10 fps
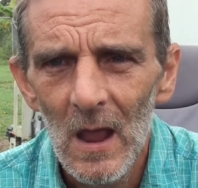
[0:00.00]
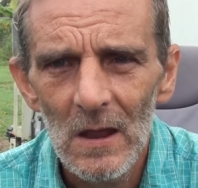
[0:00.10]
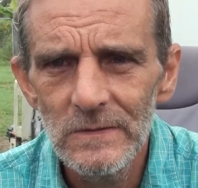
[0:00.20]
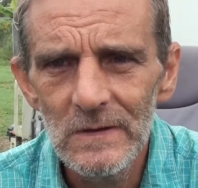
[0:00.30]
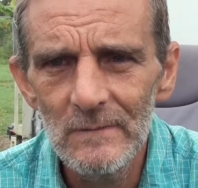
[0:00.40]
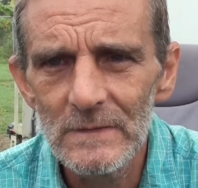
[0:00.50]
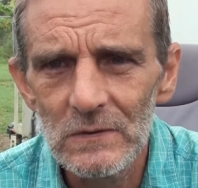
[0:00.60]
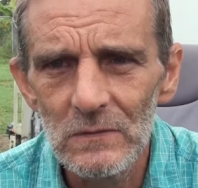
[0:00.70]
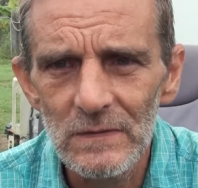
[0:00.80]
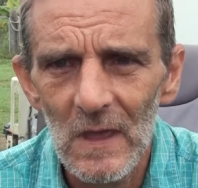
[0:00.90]
And you never
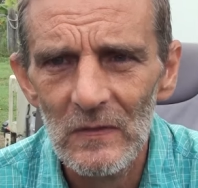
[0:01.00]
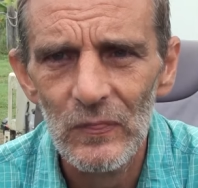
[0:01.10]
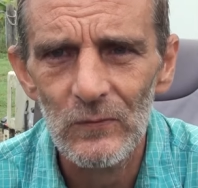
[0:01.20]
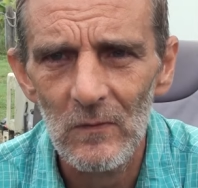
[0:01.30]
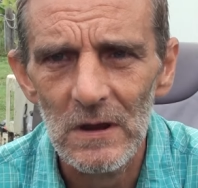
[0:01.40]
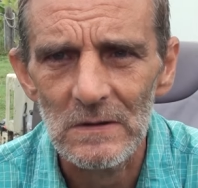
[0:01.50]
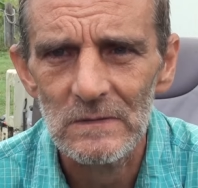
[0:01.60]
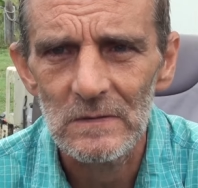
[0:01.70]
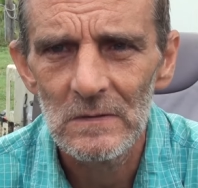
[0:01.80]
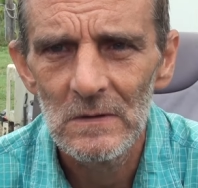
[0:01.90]
took that
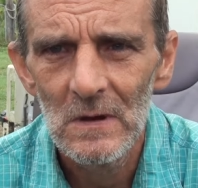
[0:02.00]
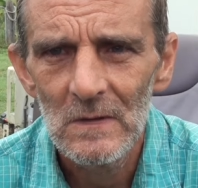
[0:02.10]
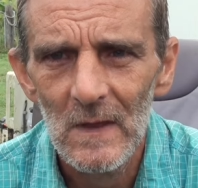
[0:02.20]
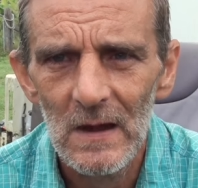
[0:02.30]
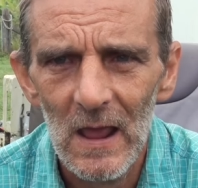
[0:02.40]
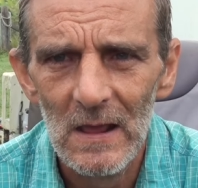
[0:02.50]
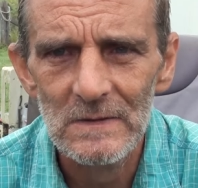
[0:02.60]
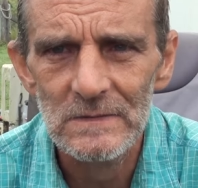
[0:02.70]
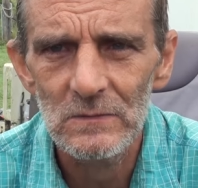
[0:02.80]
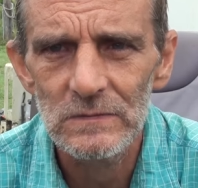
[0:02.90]
threat, that
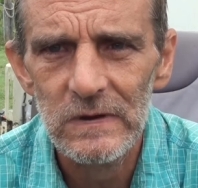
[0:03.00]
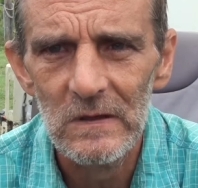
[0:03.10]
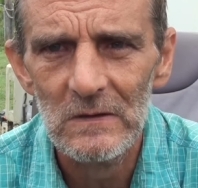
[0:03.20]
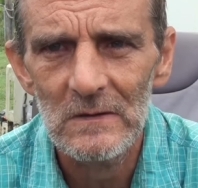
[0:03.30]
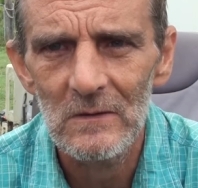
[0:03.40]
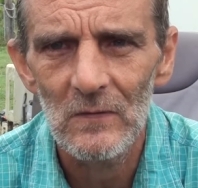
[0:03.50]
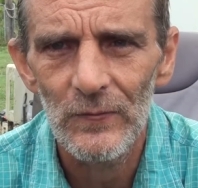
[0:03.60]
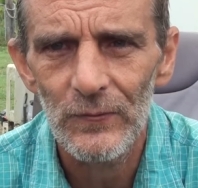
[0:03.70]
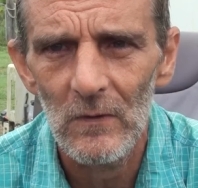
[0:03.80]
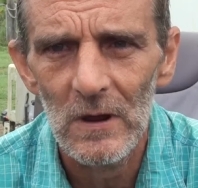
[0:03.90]
actual technical
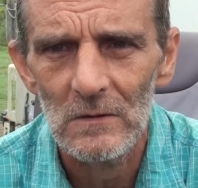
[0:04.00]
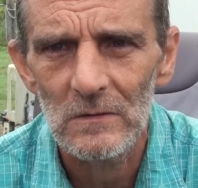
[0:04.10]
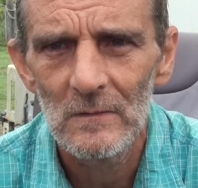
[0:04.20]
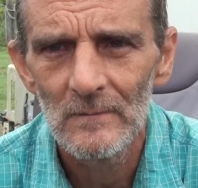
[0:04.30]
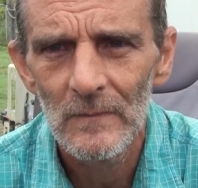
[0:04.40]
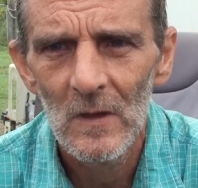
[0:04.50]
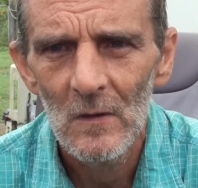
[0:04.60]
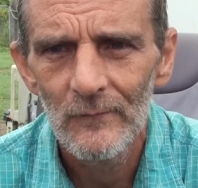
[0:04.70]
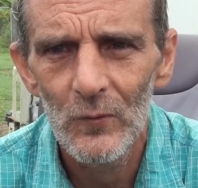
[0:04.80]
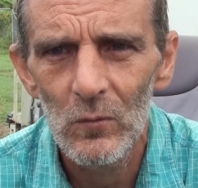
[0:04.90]
threat,
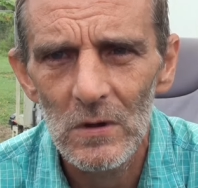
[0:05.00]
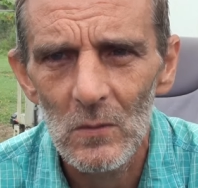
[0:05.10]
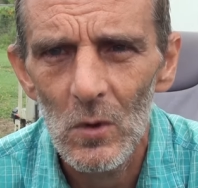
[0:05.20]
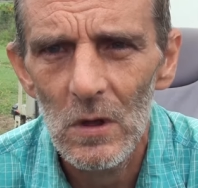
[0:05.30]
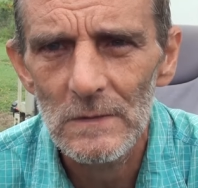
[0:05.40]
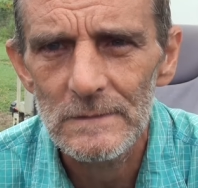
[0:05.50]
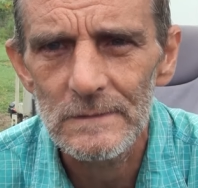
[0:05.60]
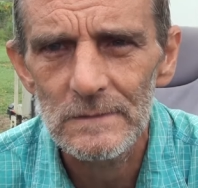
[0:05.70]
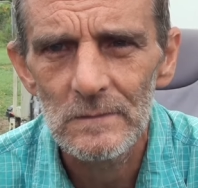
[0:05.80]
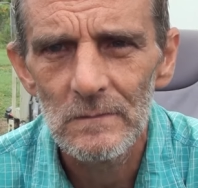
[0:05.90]
for what it
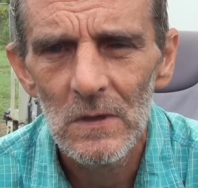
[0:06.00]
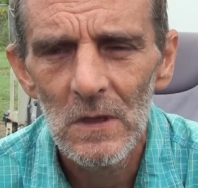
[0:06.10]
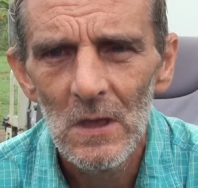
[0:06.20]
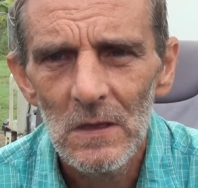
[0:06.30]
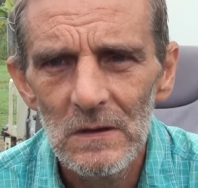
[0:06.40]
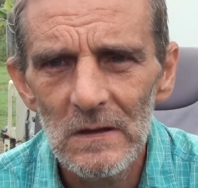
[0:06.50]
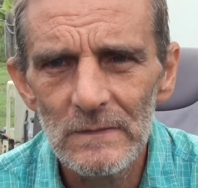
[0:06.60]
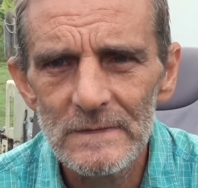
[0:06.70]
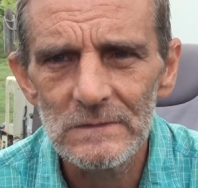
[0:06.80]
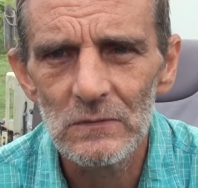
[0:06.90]
was. You
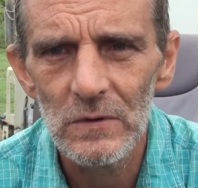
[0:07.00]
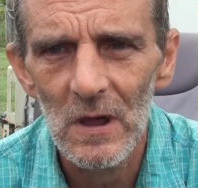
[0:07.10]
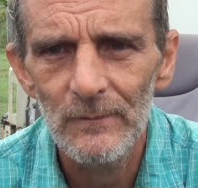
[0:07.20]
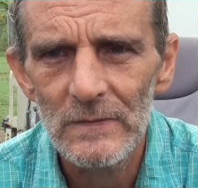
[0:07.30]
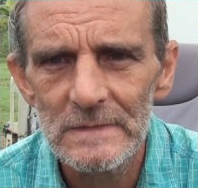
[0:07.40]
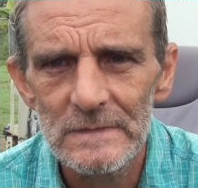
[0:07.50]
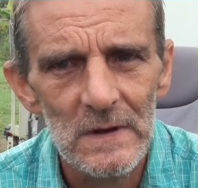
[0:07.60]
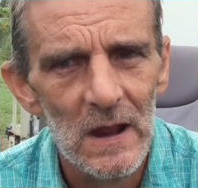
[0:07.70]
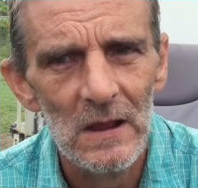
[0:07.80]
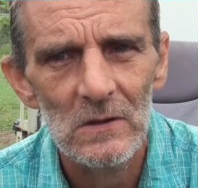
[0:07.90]
never stood up and
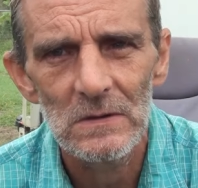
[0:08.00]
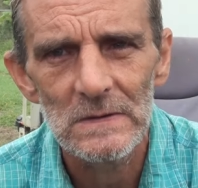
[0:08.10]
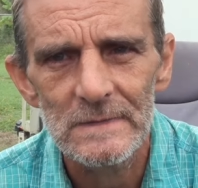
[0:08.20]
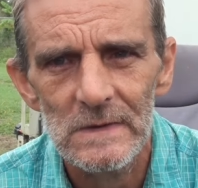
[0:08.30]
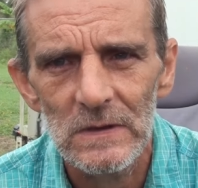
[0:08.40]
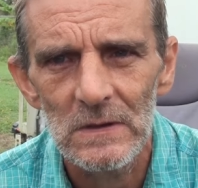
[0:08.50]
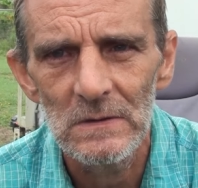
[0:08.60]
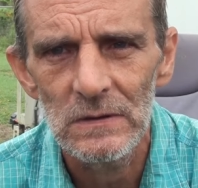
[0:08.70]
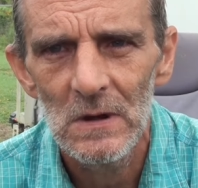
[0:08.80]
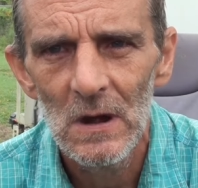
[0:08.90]
said, hang on a
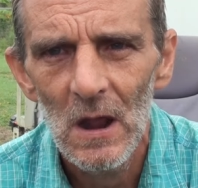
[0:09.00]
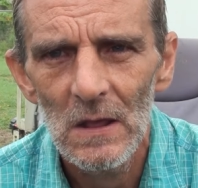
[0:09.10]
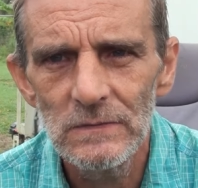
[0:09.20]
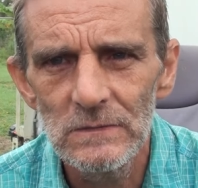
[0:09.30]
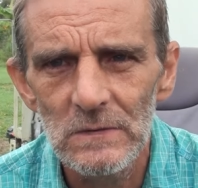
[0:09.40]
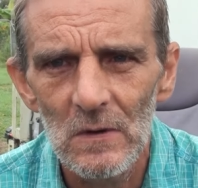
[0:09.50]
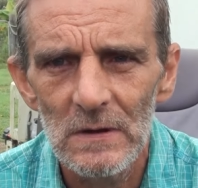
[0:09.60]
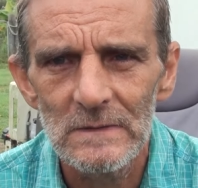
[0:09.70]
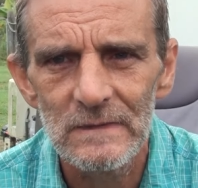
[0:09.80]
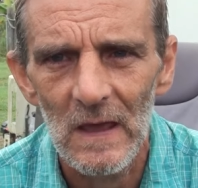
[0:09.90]
second, are you
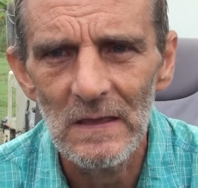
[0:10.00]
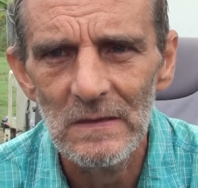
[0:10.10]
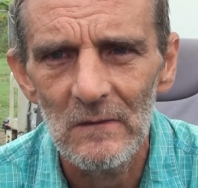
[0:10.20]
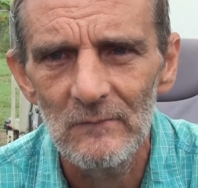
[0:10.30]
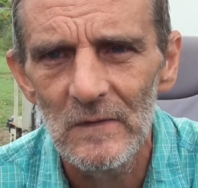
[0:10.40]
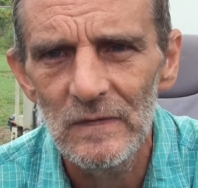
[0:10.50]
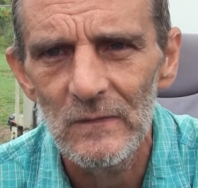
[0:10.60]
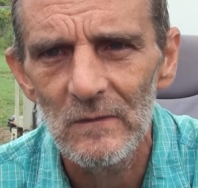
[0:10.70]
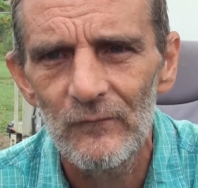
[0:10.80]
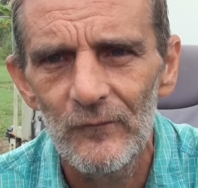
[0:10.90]
trying to take
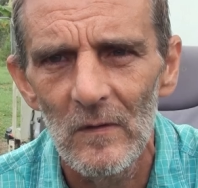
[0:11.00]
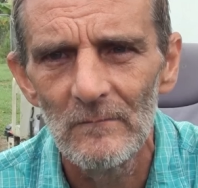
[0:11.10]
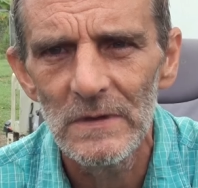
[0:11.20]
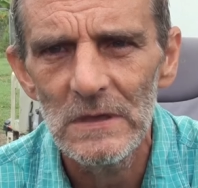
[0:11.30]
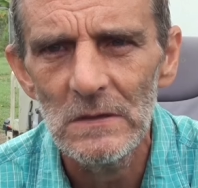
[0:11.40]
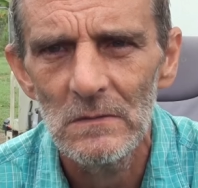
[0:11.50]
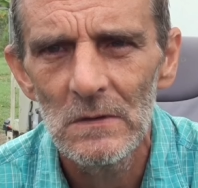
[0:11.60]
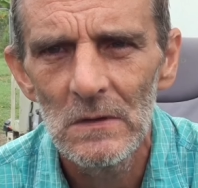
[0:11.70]
everything from me?